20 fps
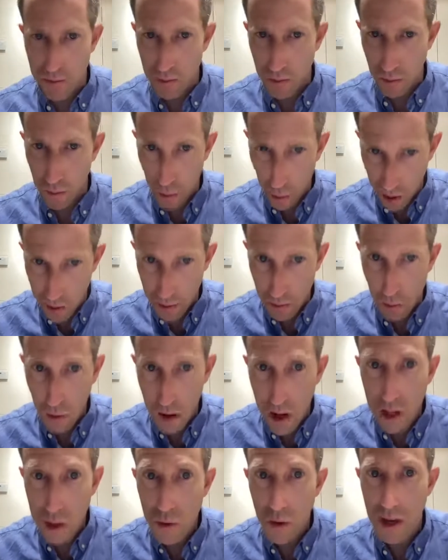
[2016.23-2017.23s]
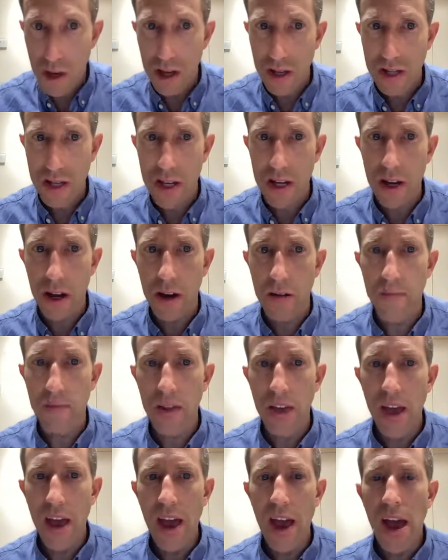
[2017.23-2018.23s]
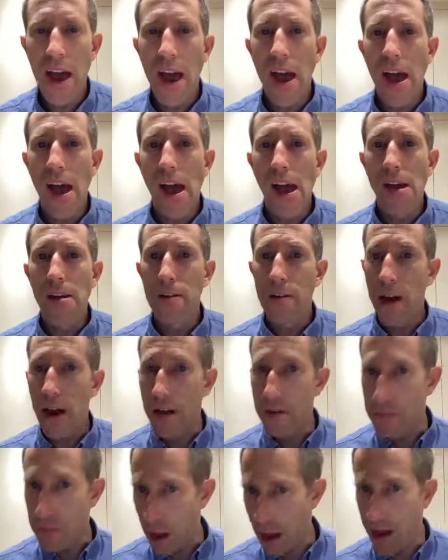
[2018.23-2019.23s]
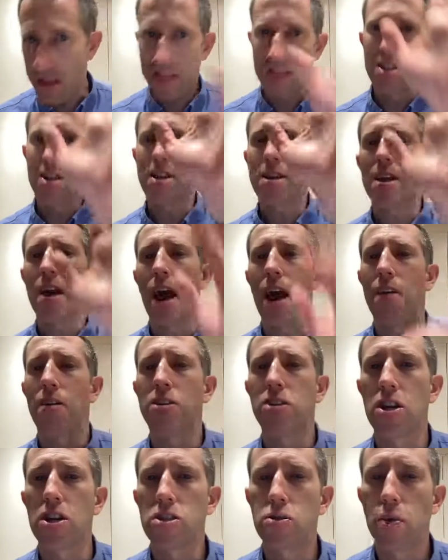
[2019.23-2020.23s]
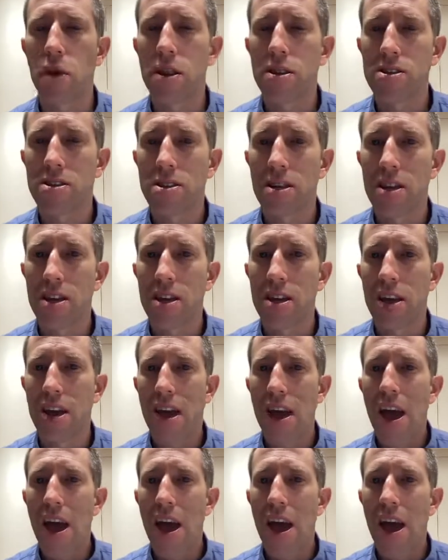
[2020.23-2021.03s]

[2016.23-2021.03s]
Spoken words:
Wordsworth is here, passing in a carriage on his way to the city,